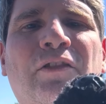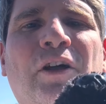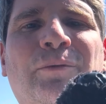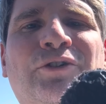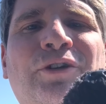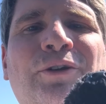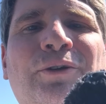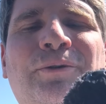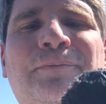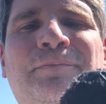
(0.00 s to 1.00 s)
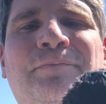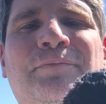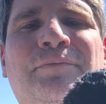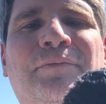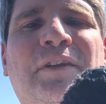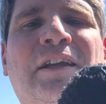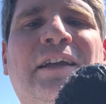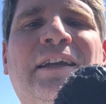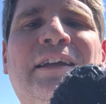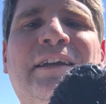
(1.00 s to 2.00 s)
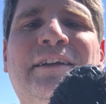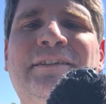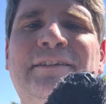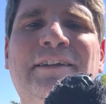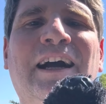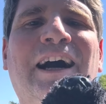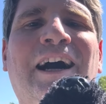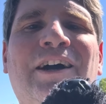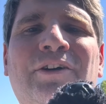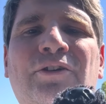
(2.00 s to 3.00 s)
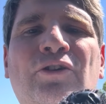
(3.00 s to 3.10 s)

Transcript: Number two is art.